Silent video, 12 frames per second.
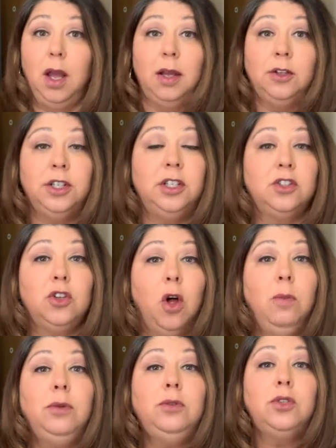goodness,
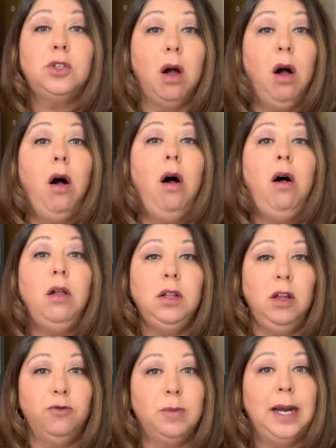almost all
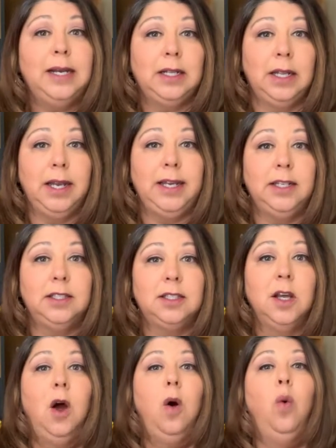of my clients
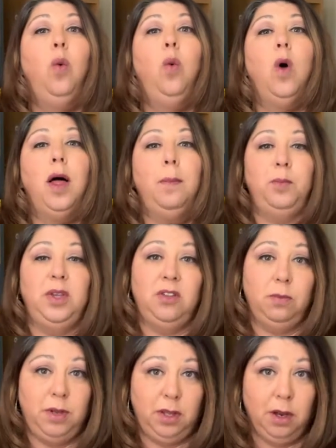want me
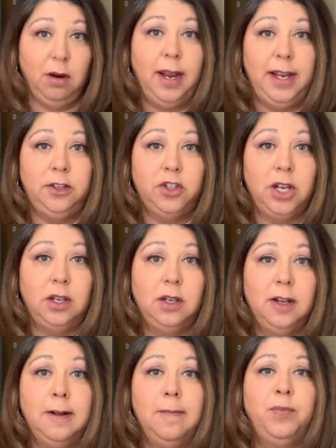to be their agent.
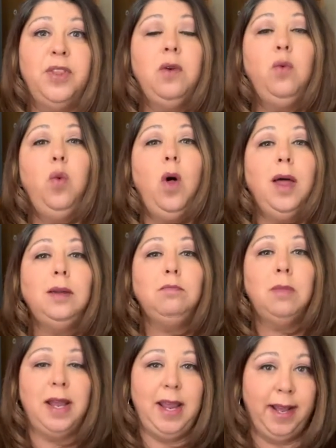They want
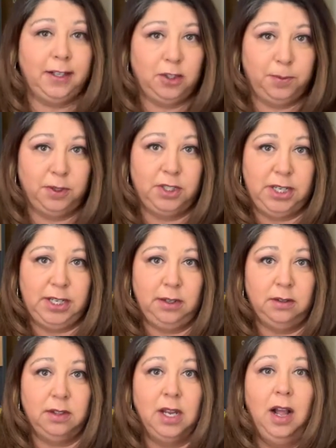my
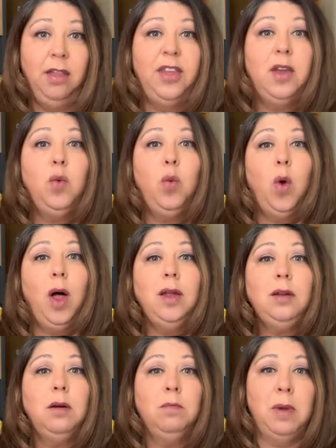expertise. They
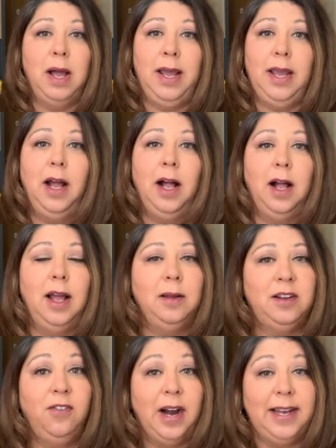want my
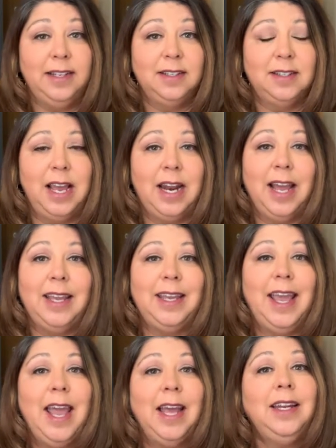advice, and I
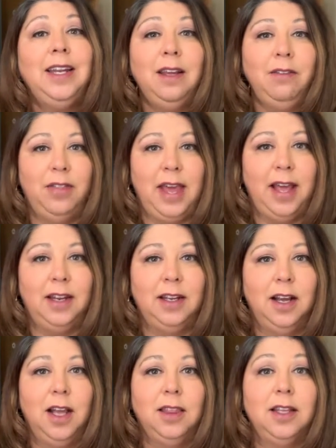can't give that
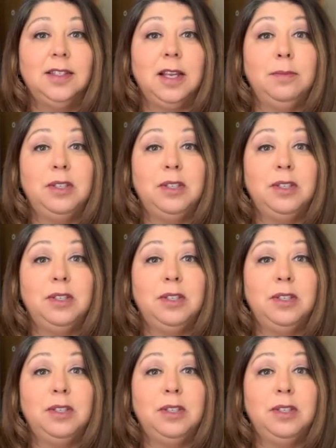unless I'm